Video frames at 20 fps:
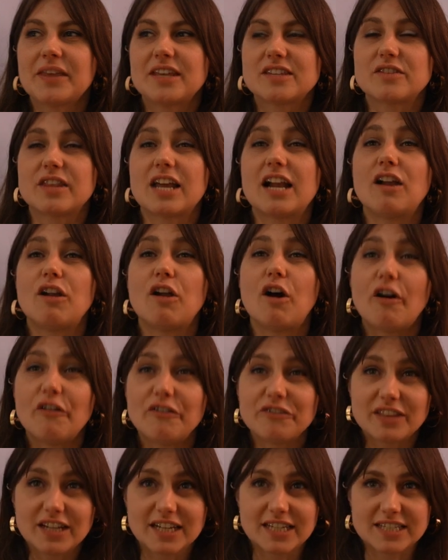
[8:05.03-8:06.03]
So they
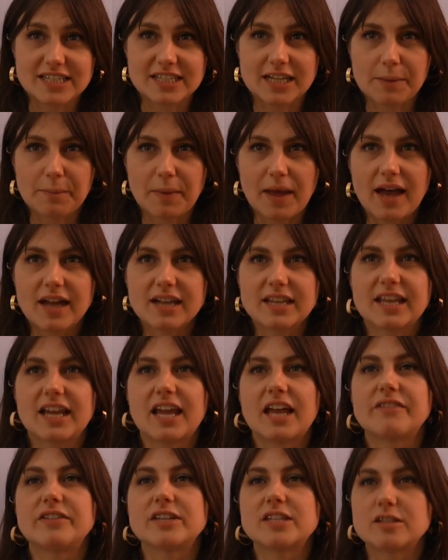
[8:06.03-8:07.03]
loved the listening part and they
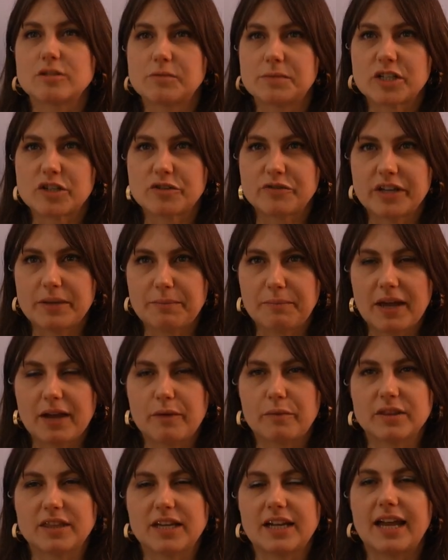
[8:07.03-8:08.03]
gave us so much
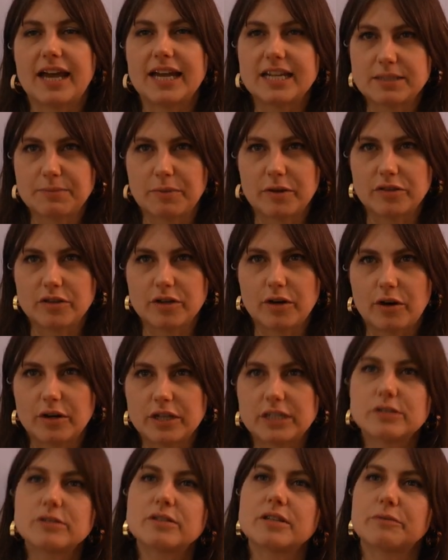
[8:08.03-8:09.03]
feedback, what they liked about the
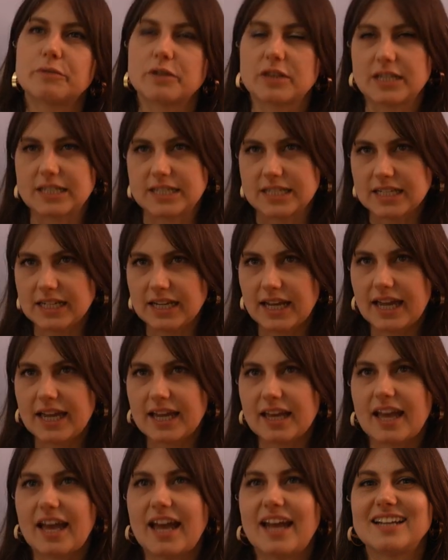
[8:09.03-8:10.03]
audios and what they didn't
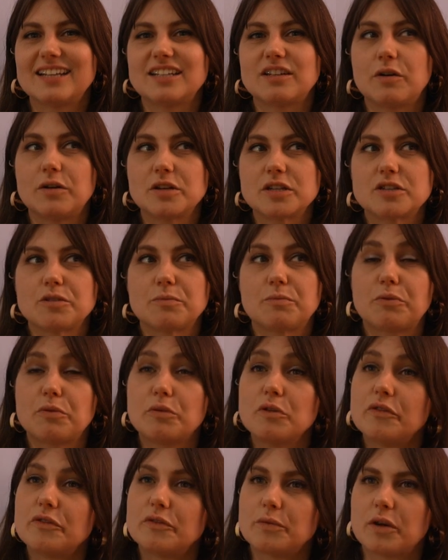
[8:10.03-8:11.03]
like. And it also
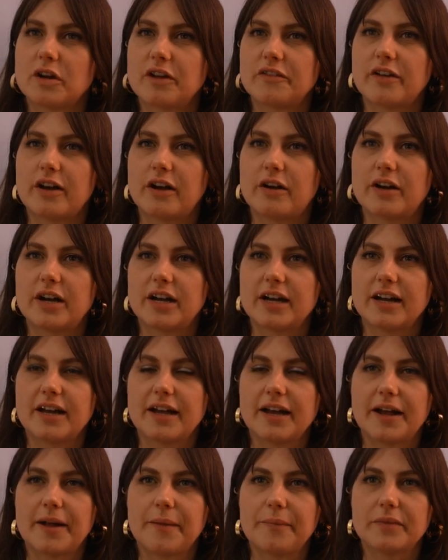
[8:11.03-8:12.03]
proved one of
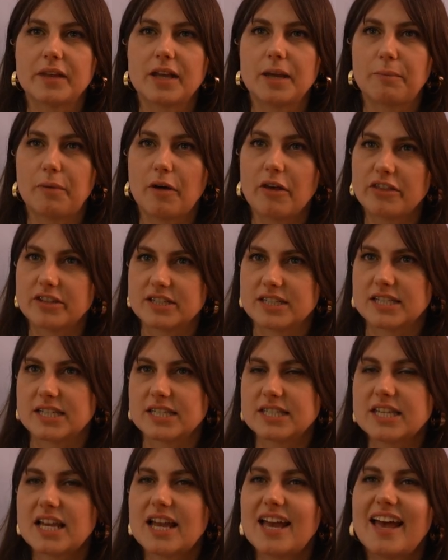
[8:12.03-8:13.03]
our
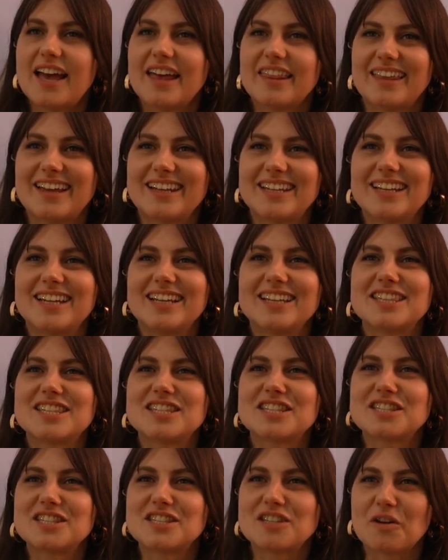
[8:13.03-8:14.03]
hypotheses that
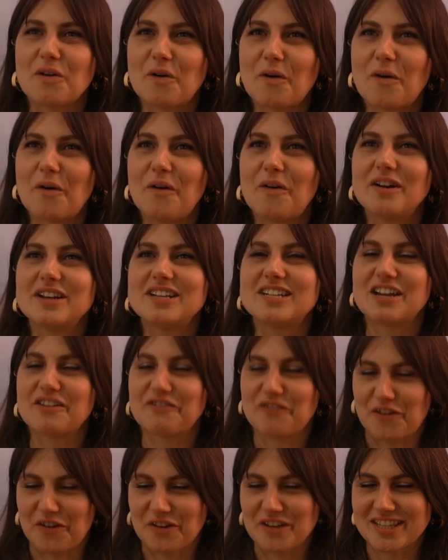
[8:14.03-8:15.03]
it's so
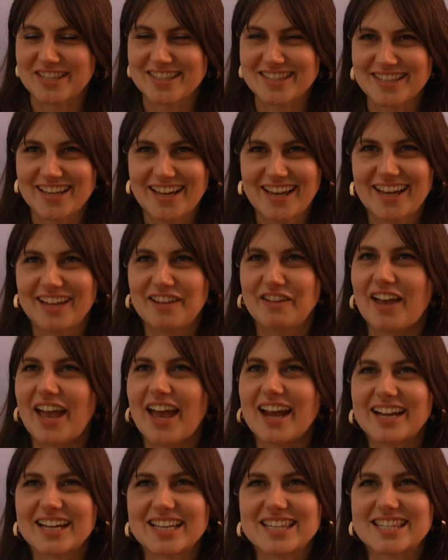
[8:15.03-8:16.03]
diverse. You
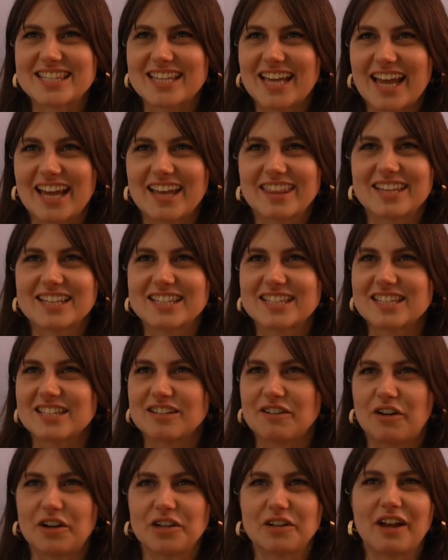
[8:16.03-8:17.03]
cannot say this is
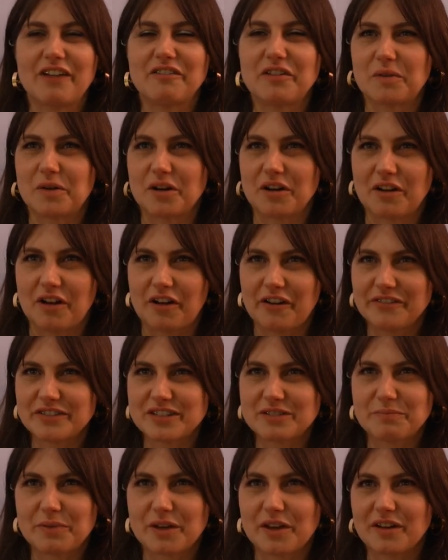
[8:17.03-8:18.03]
an audio everyone
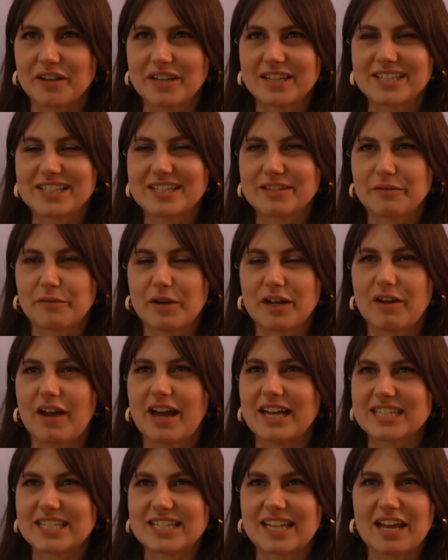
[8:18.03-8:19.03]
loves, because when you
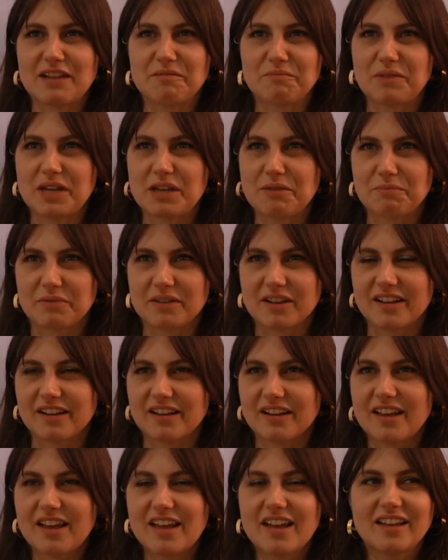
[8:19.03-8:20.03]
ask 10
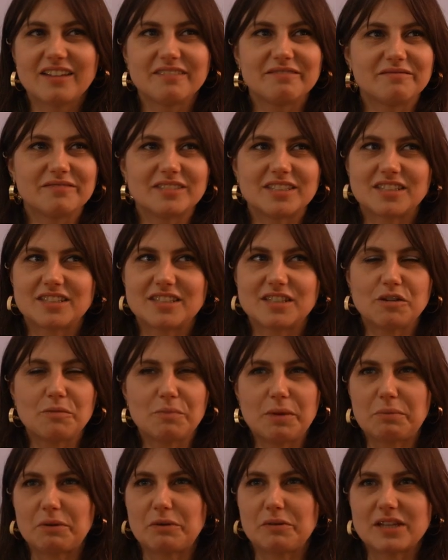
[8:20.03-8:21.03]
people, 2
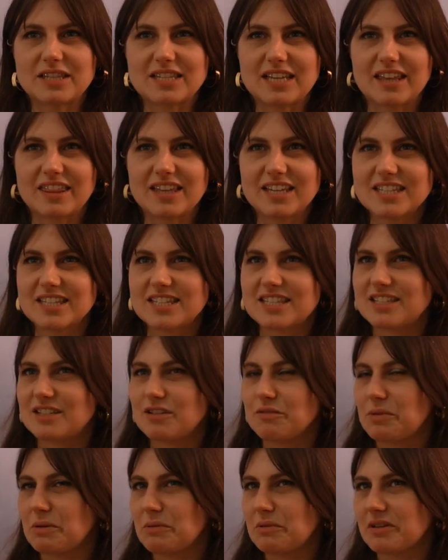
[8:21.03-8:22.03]
people will say this,
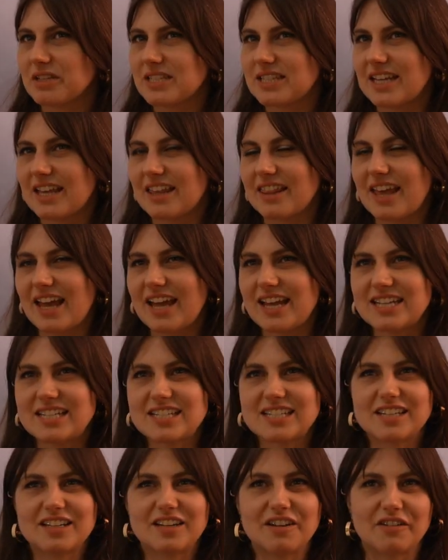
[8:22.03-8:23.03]
2 people will say
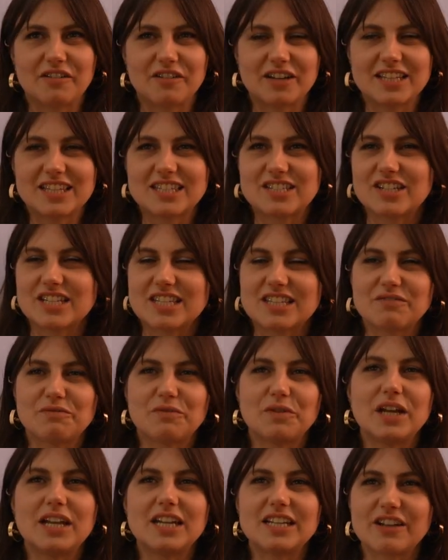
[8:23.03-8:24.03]
that. It's just
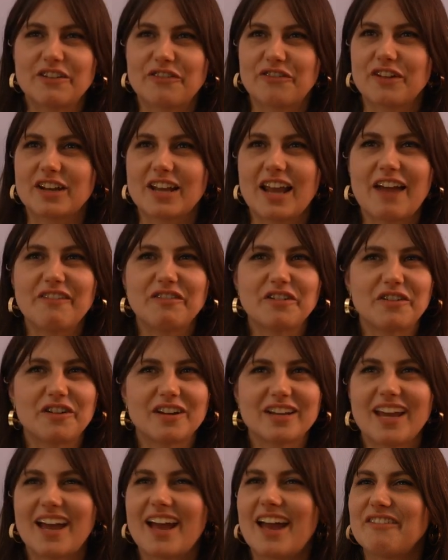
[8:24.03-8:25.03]
really different.
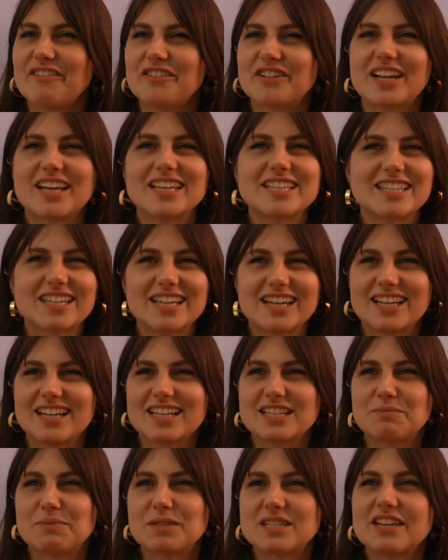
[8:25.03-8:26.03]
Everyone has
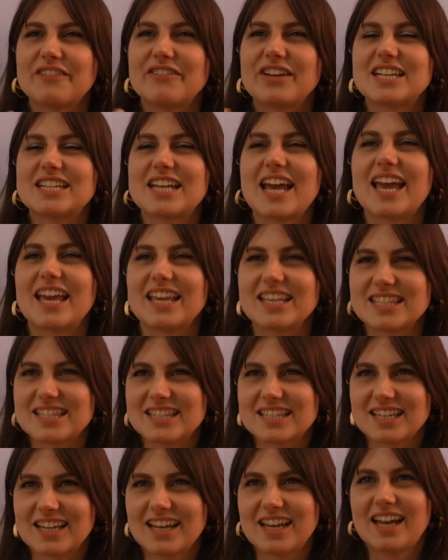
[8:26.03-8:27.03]
their specific
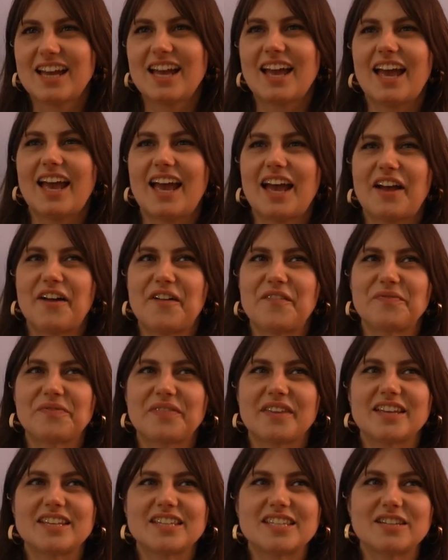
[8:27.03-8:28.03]
taste.
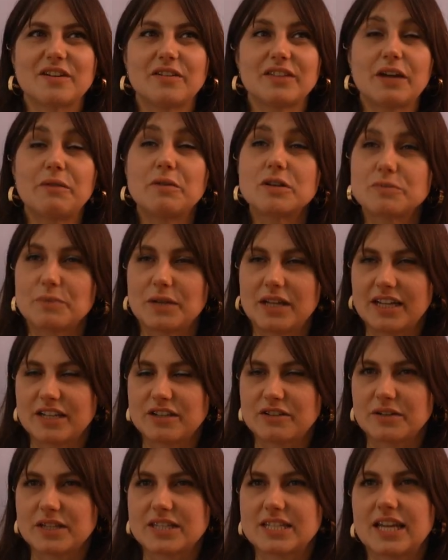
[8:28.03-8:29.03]
So that was really
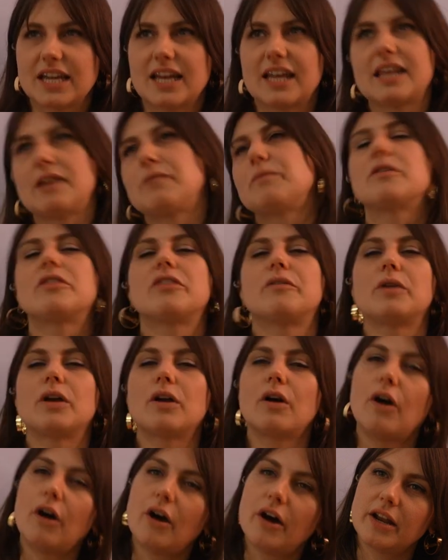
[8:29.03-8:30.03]
interesting. And then with the
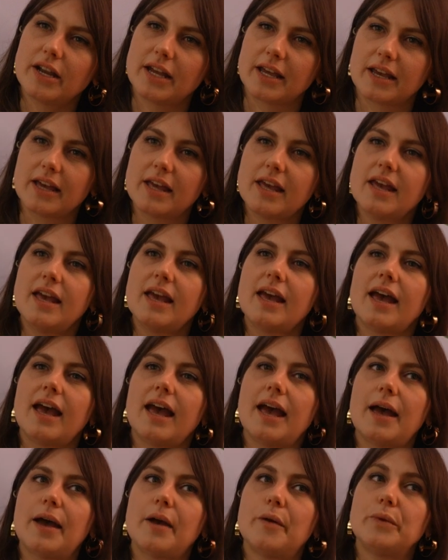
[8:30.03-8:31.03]
recording,
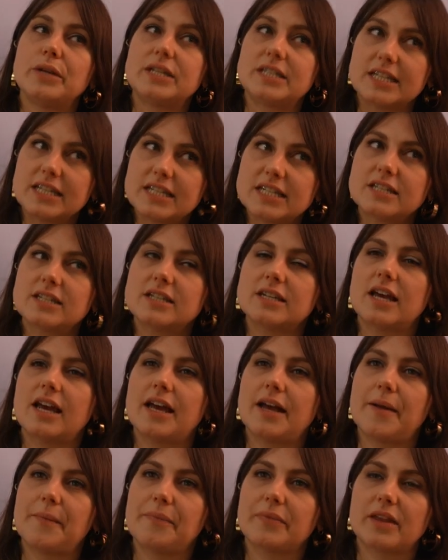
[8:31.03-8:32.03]
we did
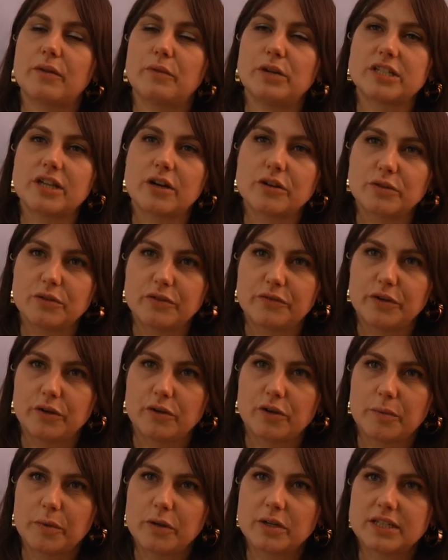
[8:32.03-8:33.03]
reach out to a few
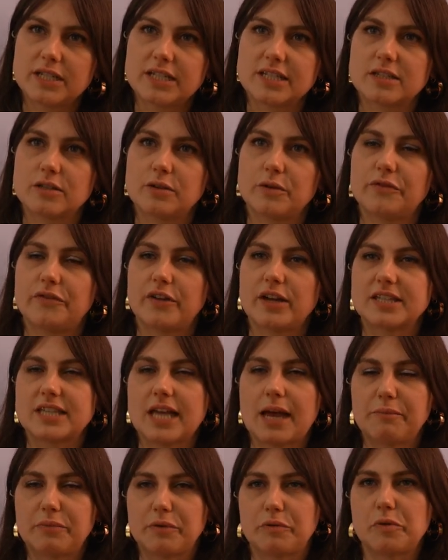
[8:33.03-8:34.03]
communities. So for
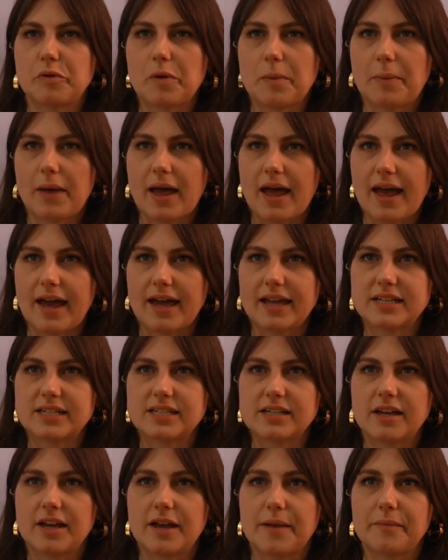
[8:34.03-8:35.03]
example, we were
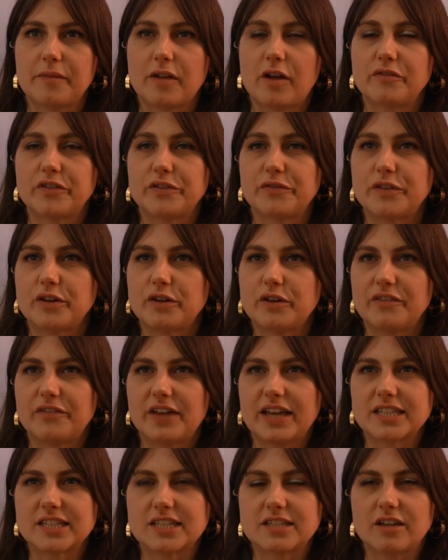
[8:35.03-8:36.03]
part of a few
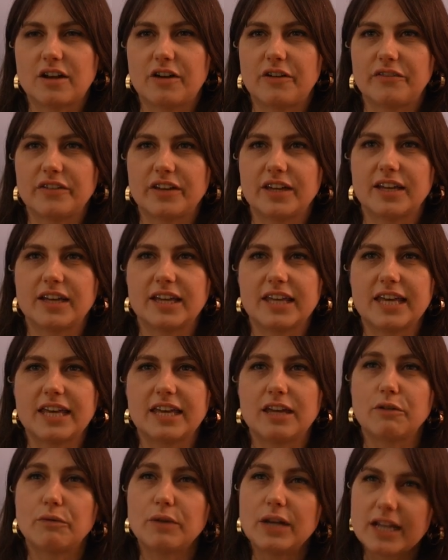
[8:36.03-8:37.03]
events of a
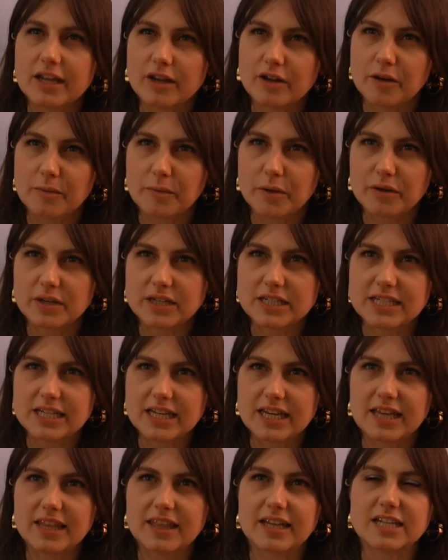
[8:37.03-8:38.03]
kinky reading
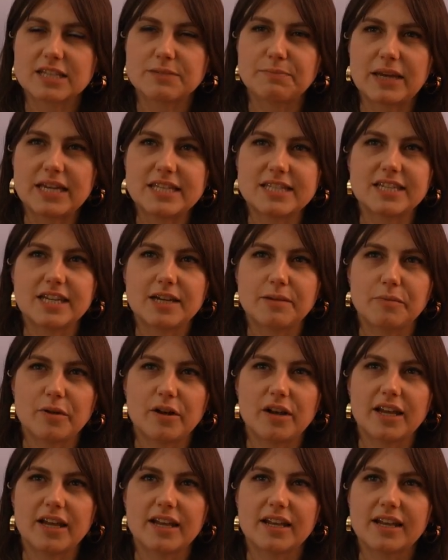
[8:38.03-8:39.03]
community that is based here in
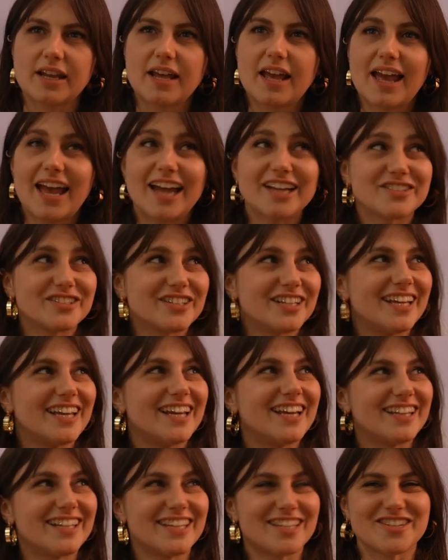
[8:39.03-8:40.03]
Berlin.
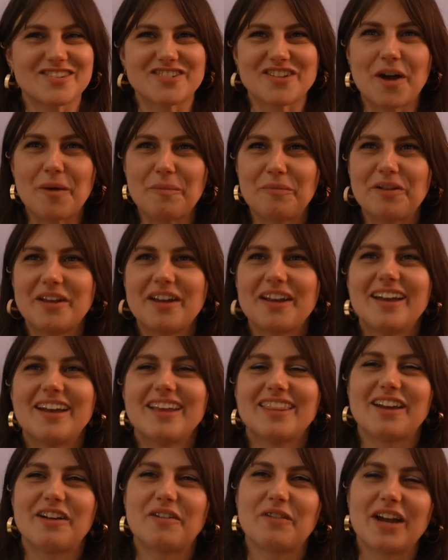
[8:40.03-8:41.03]
Actually in this shop,
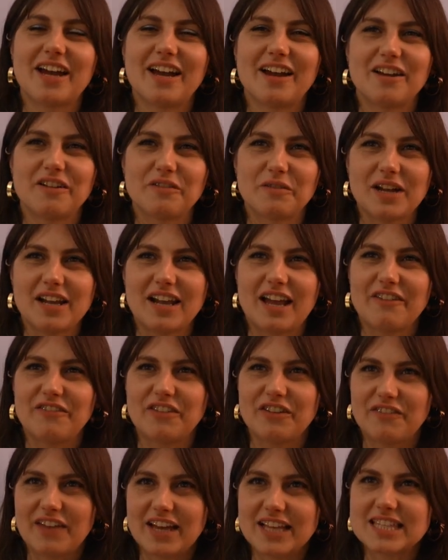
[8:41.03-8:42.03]
there were in real life
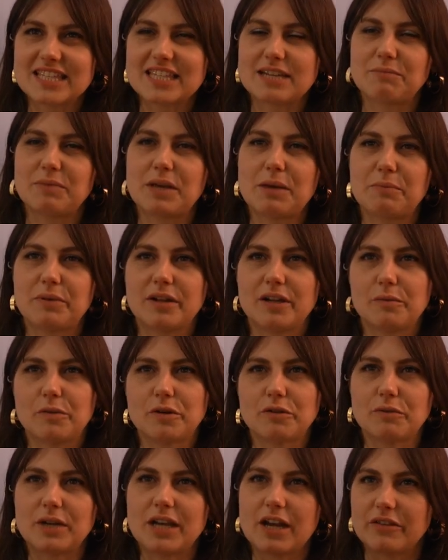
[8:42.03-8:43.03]
events and people
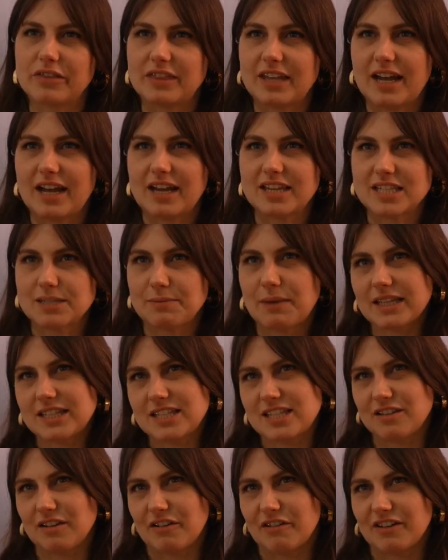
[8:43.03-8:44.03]
would read out their smut
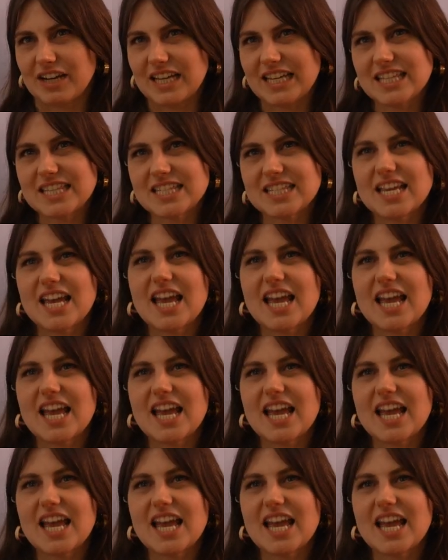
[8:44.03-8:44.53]
stories.